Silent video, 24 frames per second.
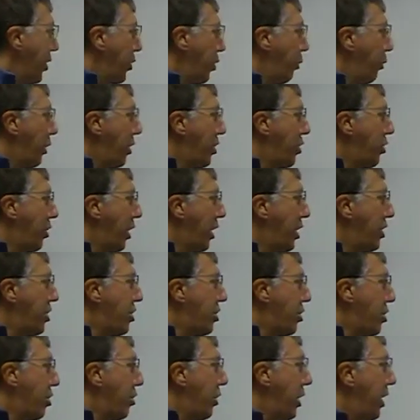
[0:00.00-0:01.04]
what we're trying to
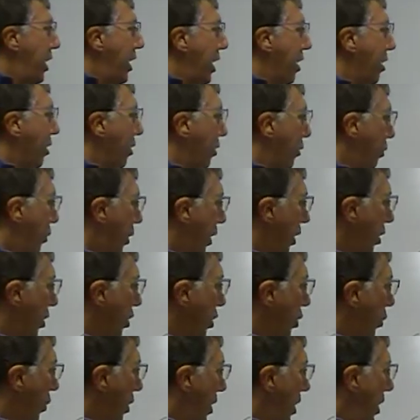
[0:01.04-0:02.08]
do here,
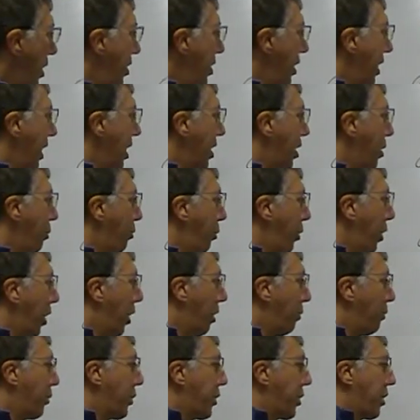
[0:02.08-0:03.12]
because we need to get the
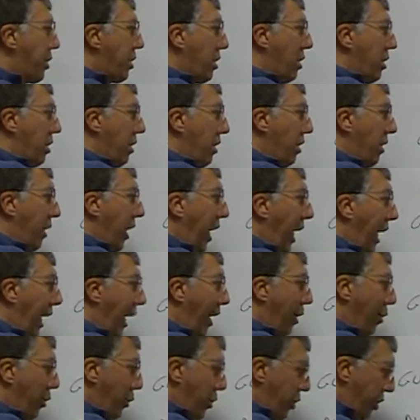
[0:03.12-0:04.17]
blobs
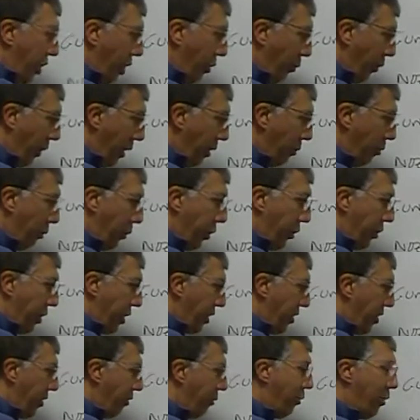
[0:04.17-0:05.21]
out so that we can put the
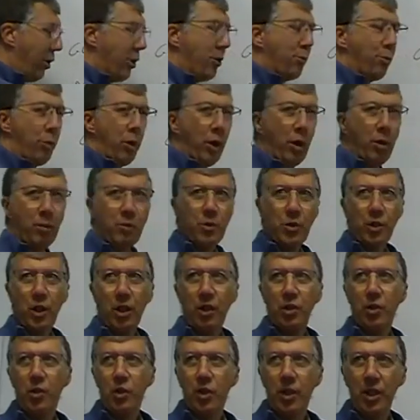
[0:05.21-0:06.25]
different blobs
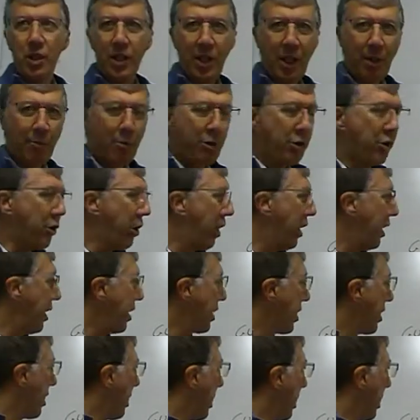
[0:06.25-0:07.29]
onto the substrate.